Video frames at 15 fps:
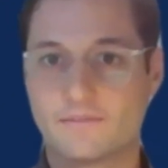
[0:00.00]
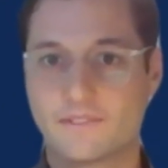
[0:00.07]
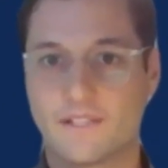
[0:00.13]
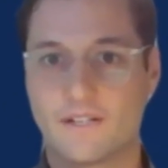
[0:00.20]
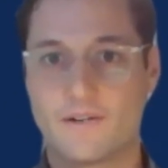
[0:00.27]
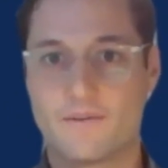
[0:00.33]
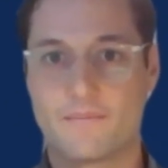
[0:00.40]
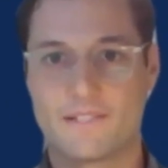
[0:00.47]

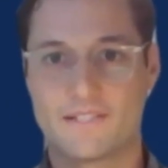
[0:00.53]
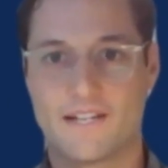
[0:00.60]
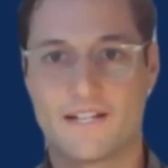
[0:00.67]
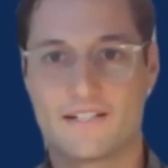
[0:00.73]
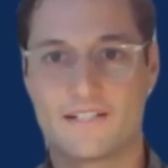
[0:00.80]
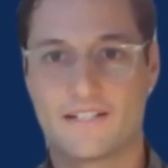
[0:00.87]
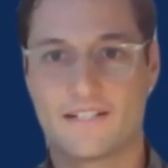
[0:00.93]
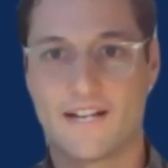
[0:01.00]
So I'm
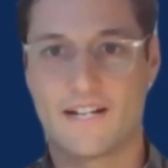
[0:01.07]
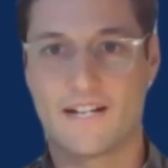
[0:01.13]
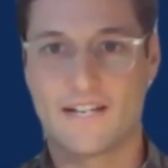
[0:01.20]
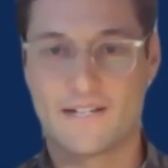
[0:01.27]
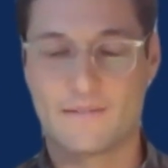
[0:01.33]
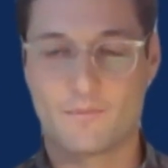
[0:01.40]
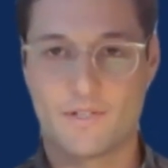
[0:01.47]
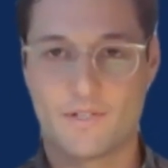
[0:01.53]
excited to kind of
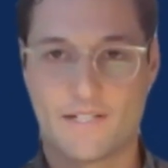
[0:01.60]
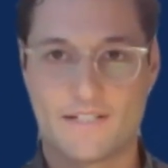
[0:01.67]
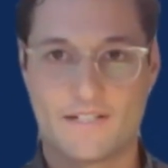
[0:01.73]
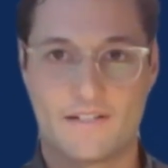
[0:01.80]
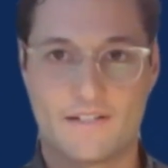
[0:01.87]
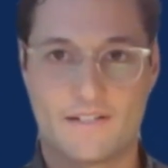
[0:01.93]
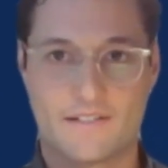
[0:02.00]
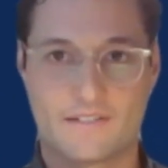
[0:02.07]
get into more
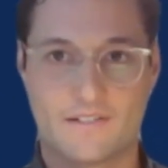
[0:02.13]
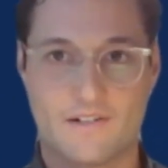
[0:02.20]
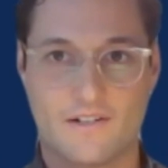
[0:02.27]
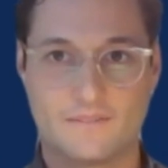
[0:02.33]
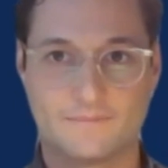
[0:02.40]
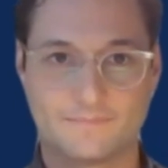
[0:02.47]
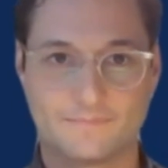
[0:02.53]
detail on this call.